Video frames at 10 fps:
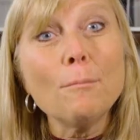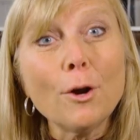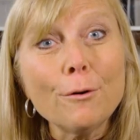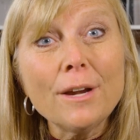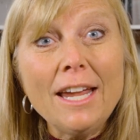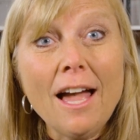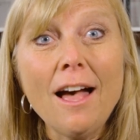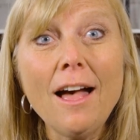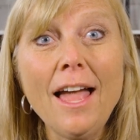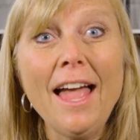
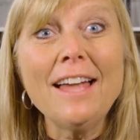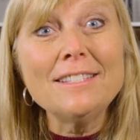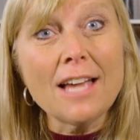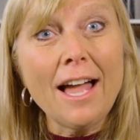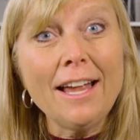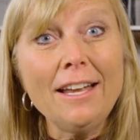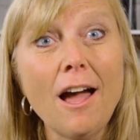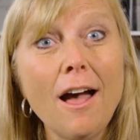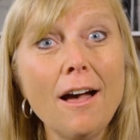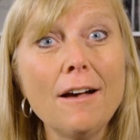Maria had died
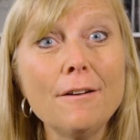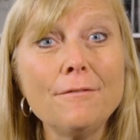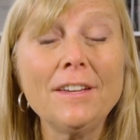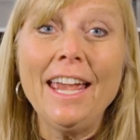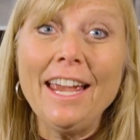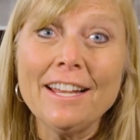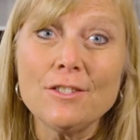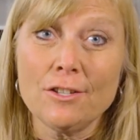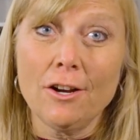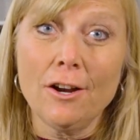of
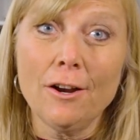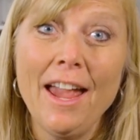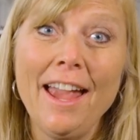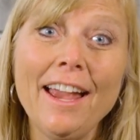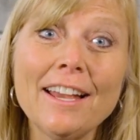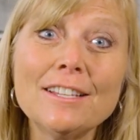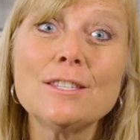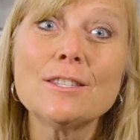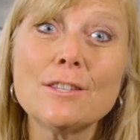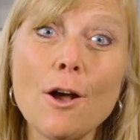cancer, and
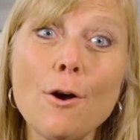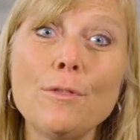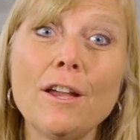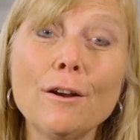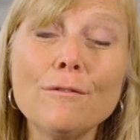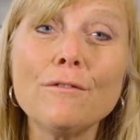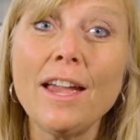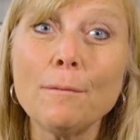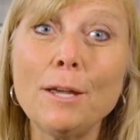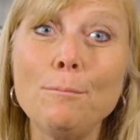so their
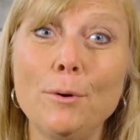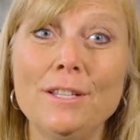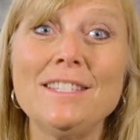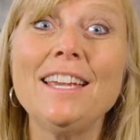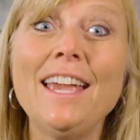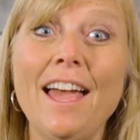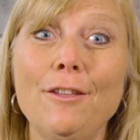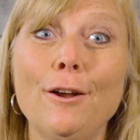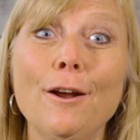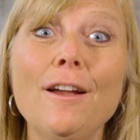family put
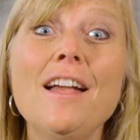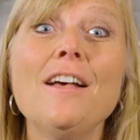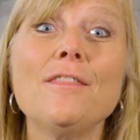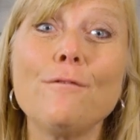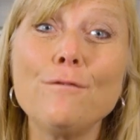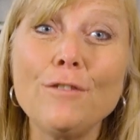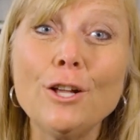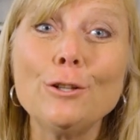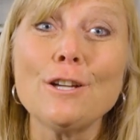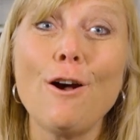together the
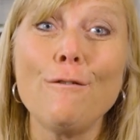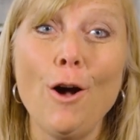Field of